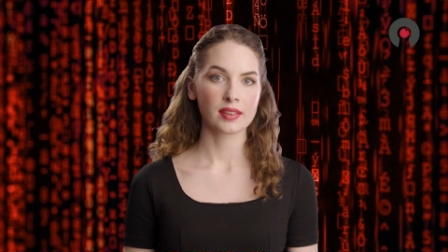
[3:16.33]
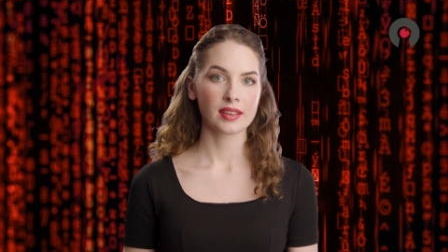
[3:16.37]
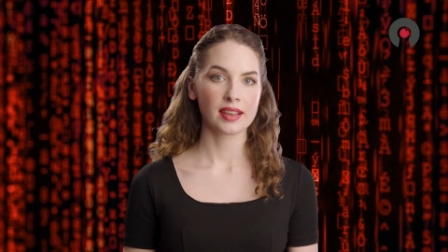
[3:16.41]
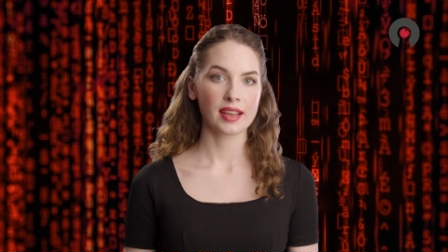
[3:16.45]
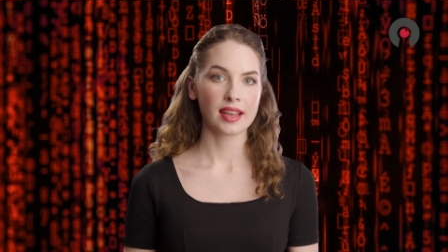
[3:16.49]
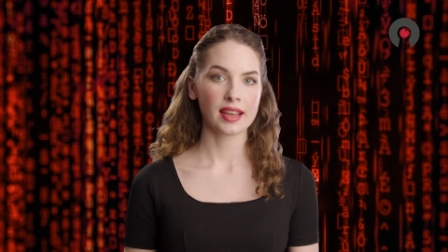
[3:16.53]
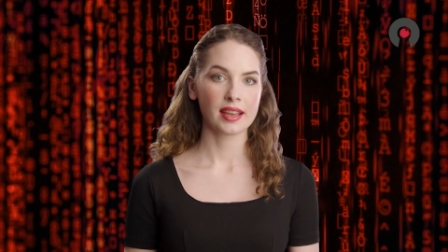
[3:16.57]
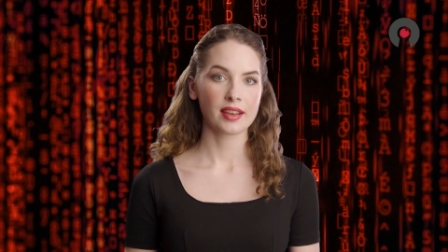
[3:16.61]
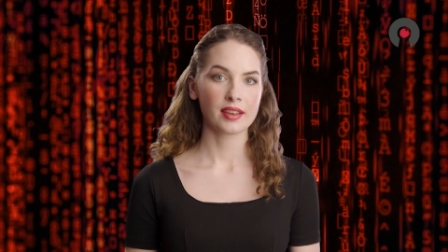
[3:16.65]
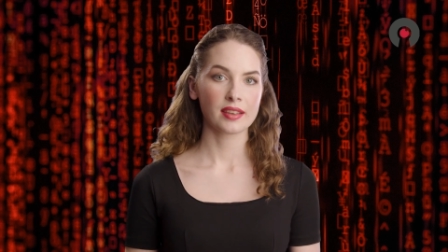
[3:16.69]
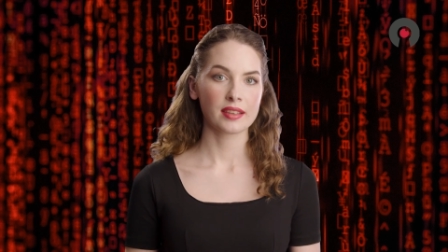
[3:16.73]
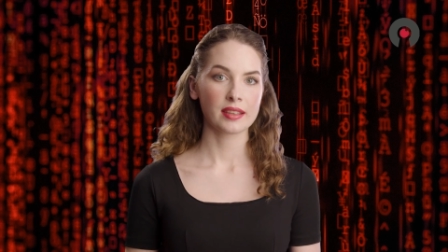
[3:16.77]

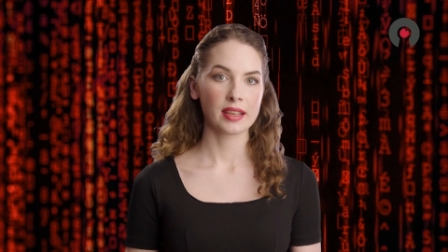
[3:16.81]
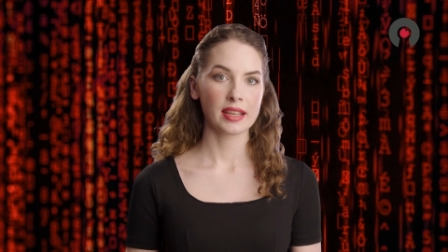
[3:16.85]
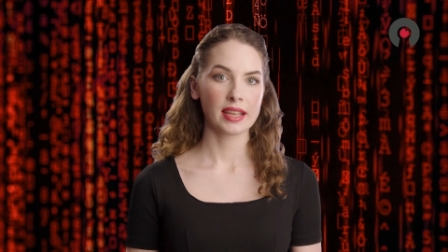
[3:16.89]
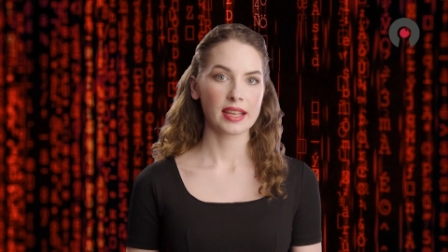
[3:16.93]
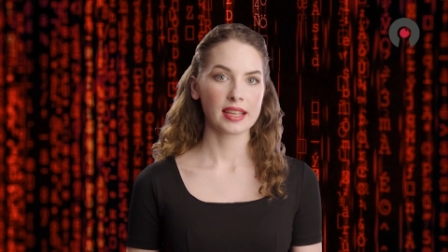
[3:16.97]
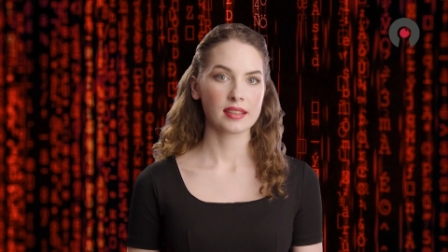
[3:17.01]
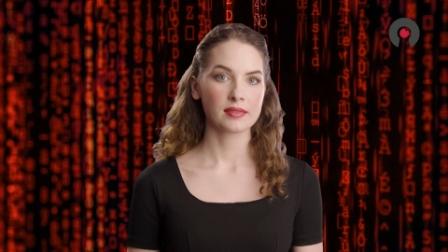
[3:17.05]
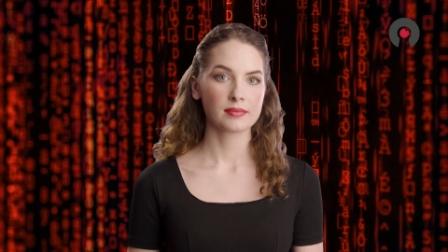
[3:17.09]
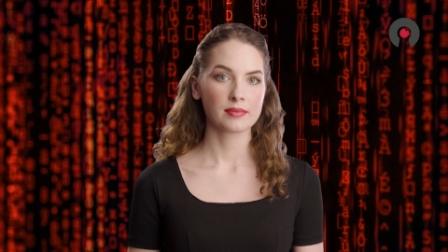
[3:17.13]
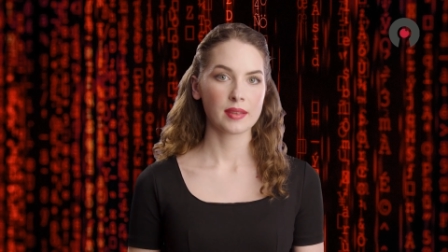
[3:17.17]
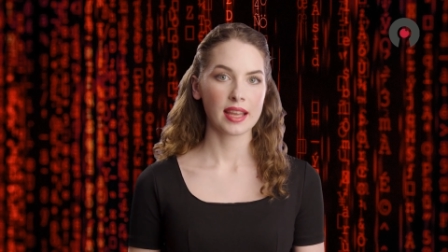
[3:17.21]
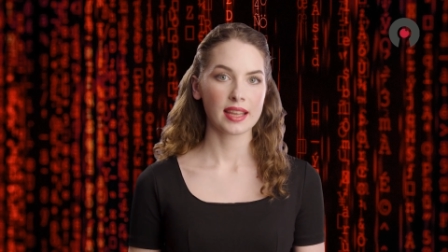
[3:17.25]

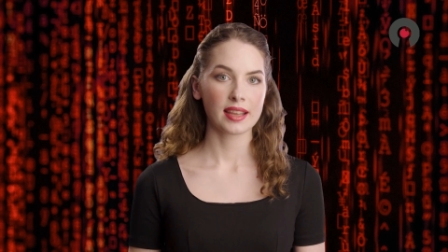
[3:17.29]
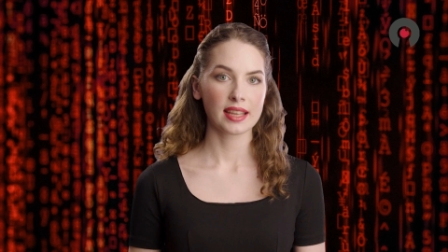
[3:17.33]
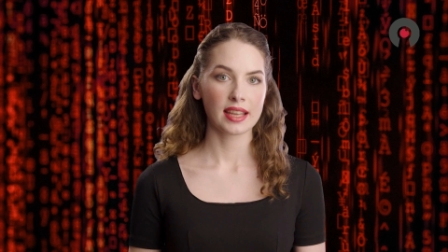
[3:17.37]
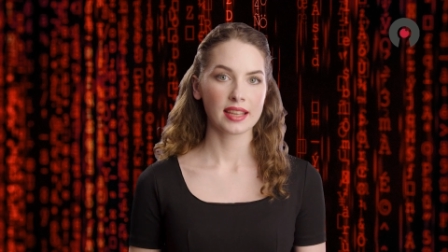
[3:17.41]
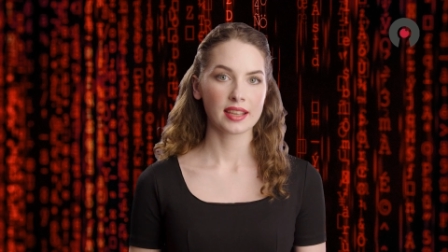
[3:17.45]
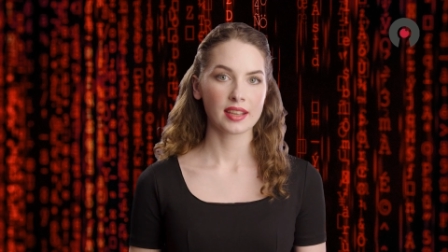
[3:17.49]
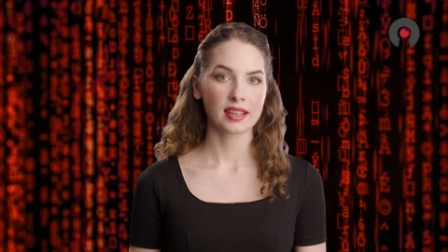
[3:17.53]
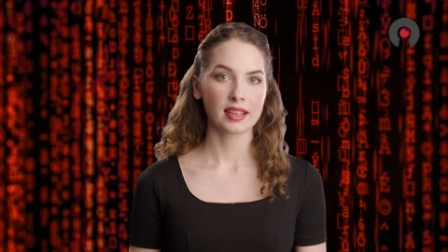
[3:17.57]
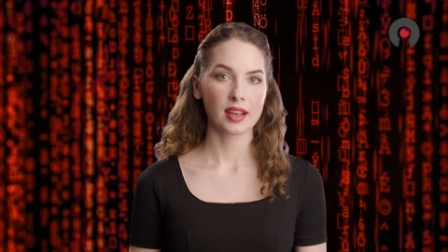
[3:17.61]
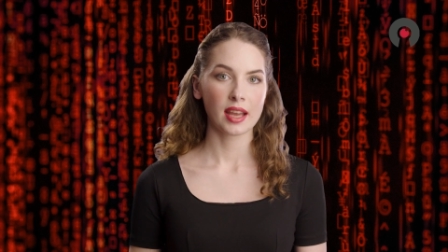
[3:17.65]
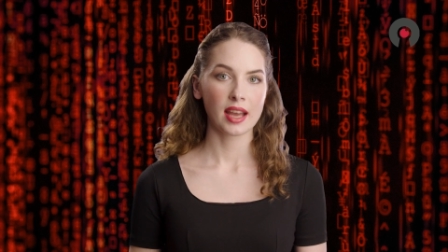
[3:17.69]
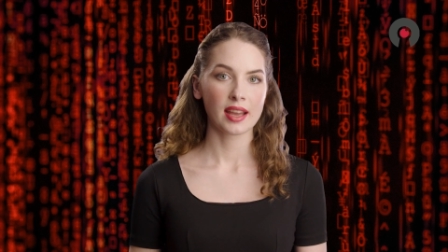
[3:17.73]
significant
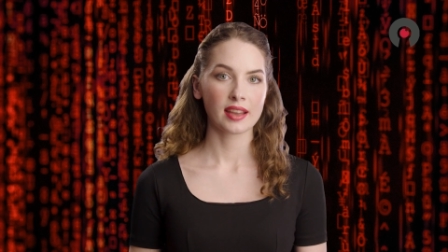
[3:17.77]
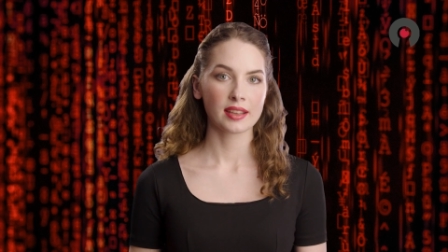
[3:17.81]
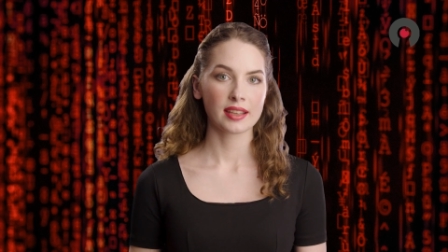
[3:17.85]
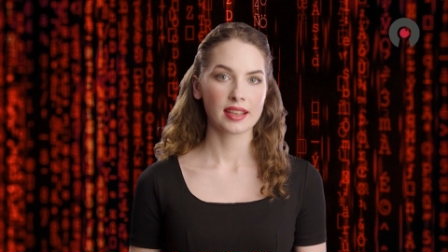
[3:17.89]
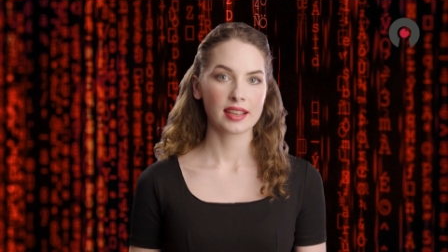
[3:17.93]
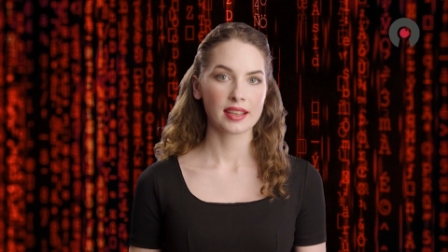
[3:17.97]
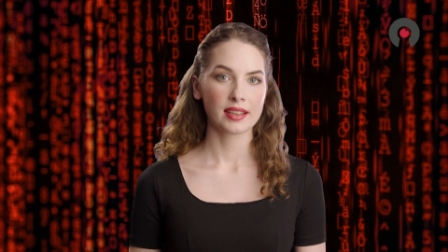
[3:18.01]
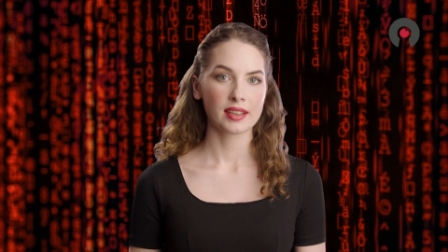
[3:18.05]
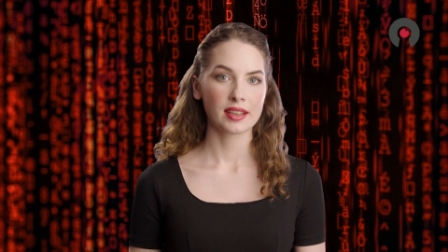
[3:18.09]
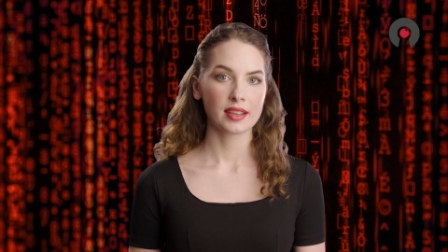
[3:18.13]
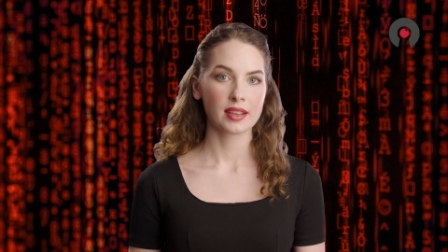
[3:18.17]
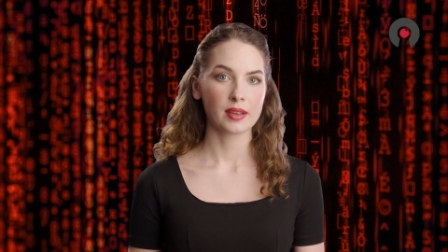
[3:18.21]
financial
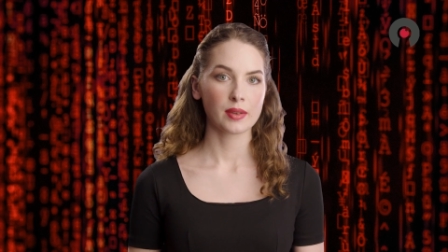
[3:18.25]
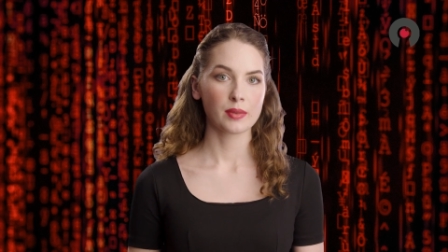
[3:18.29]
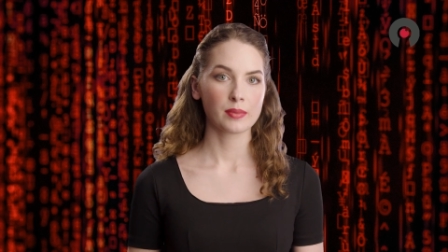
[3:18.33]
losses,